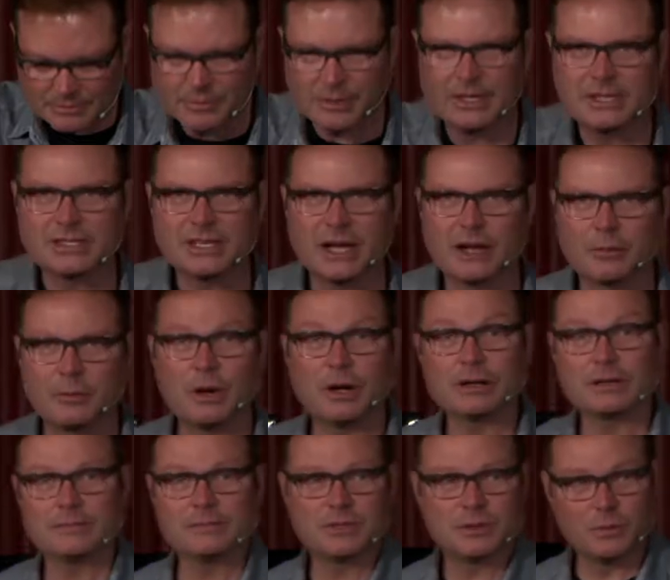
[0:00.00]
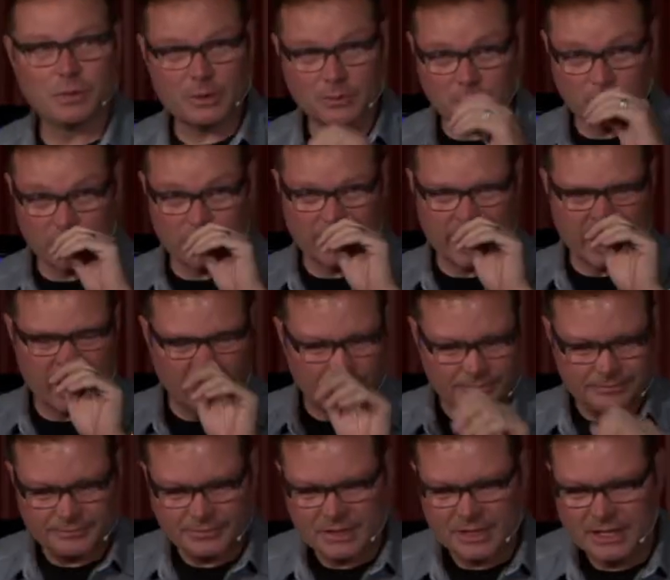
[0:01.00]
Praise God. Welcome to One Word Now.
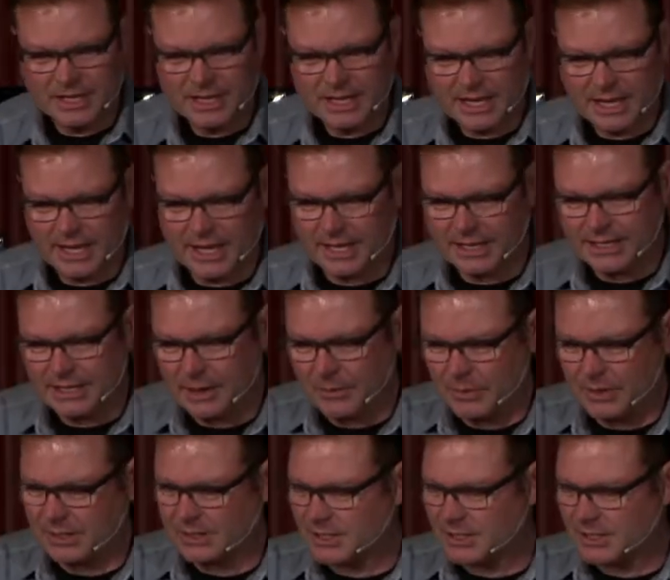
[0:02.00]
And I want